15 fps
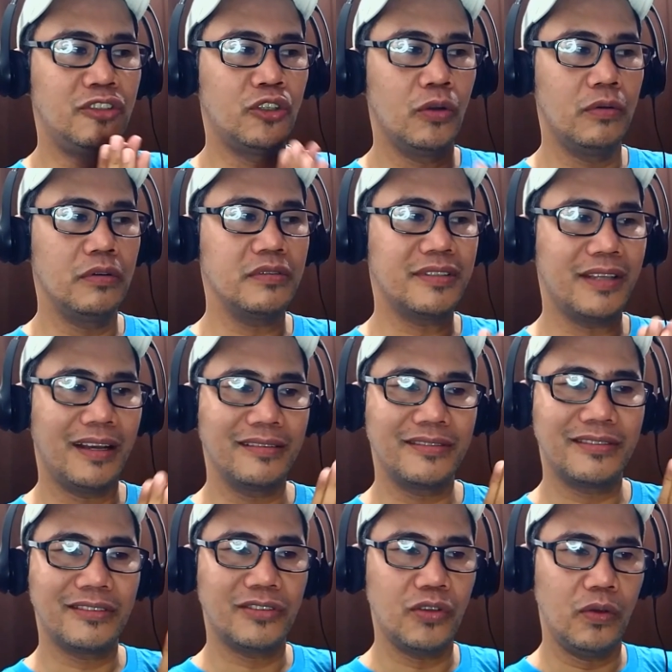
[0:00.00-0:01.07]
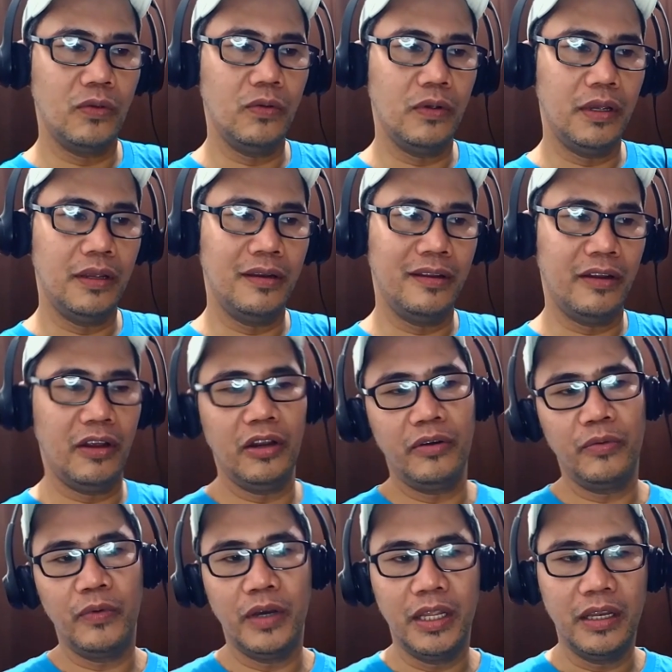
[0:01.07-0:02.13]
Jong Sang-soo, and the
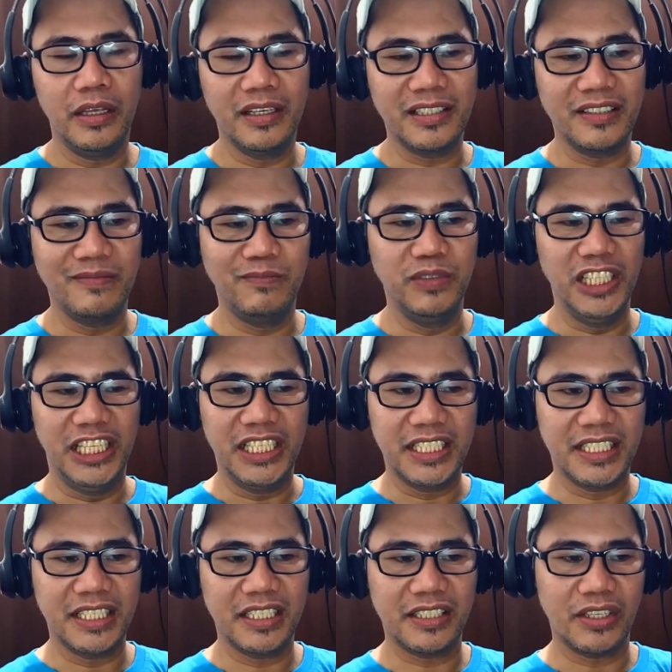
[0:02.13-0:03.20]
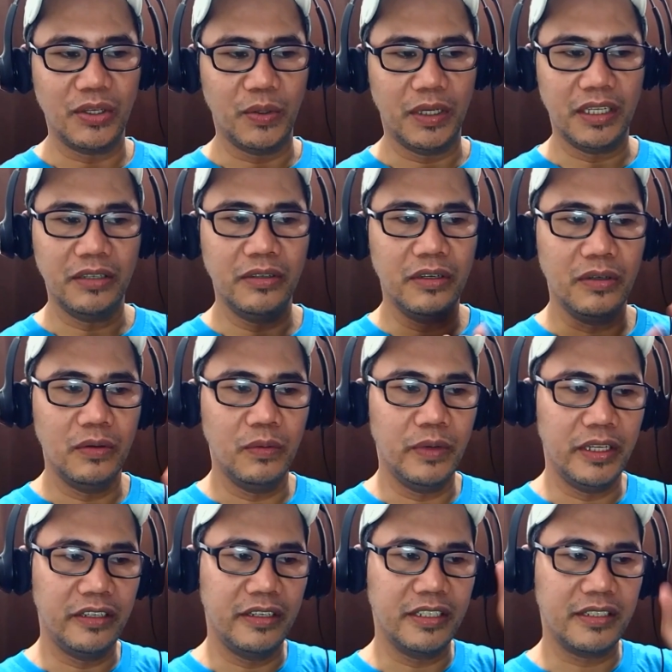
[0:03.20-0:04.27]
other one is Bliss. So I don't know
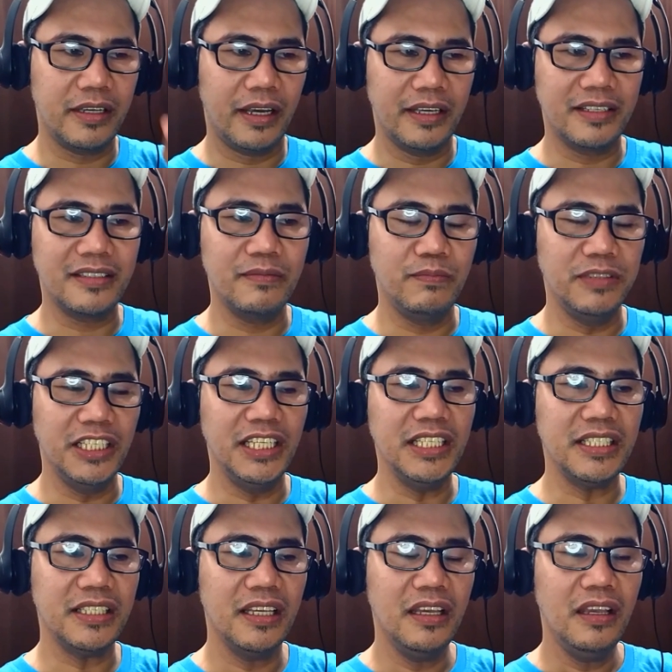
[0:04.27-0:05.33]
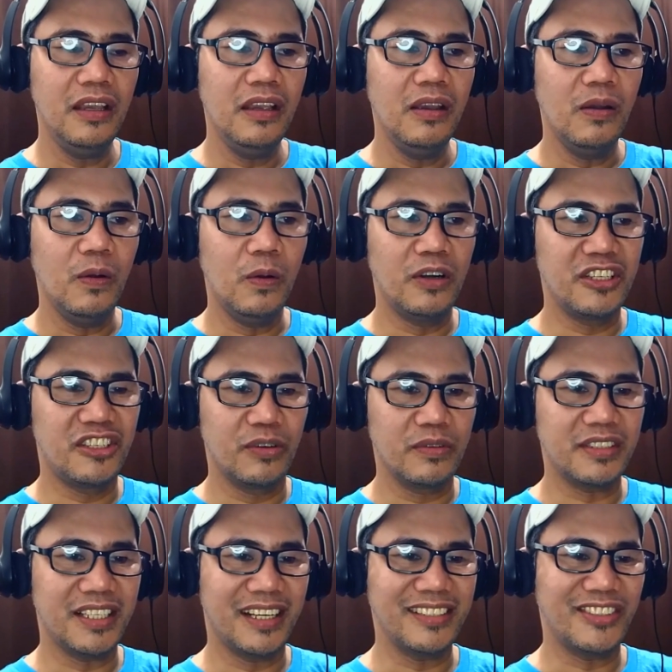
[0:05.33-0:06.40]
whether this guy is Bliss or
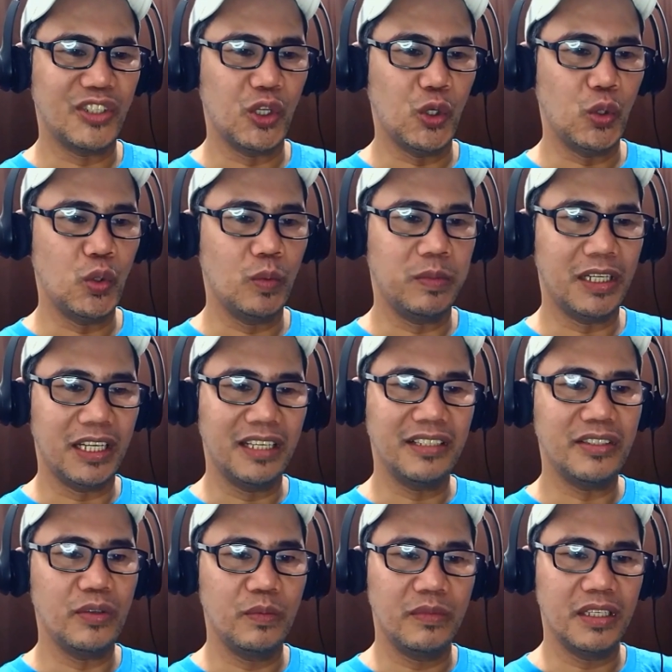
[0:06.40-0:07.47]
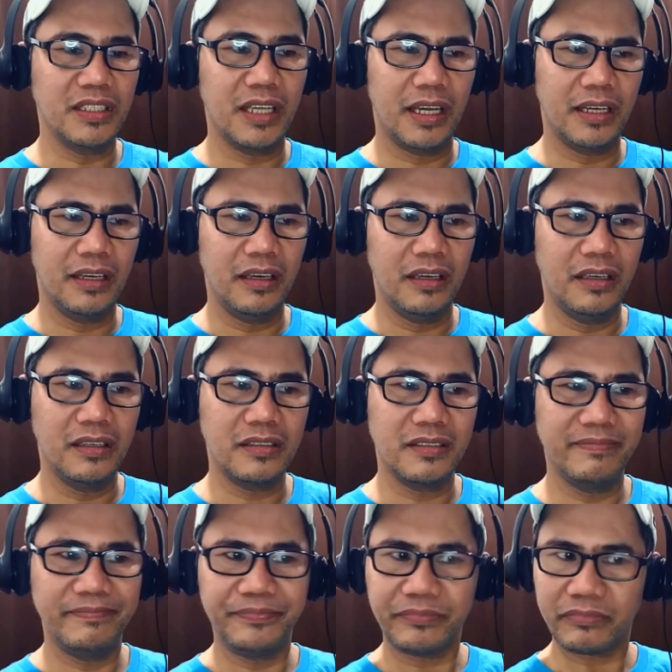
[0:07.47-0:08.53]
Jong Sang-soo, but I assume this guy
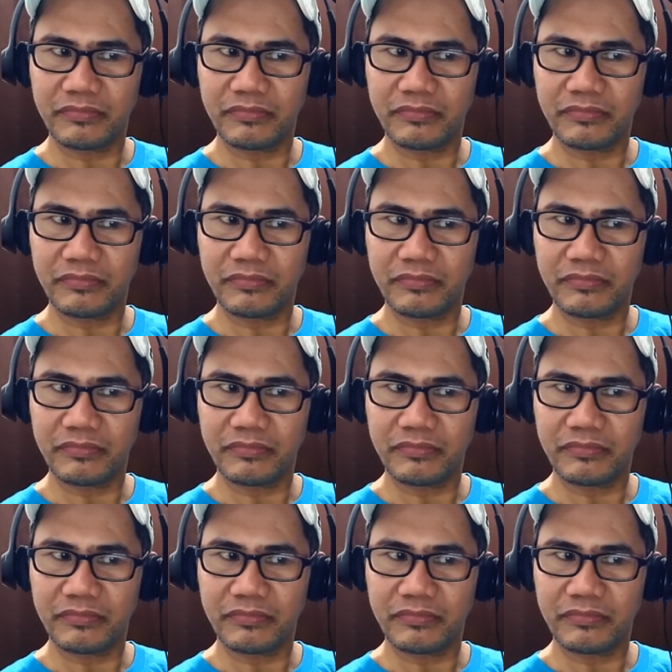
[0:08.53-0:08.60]
is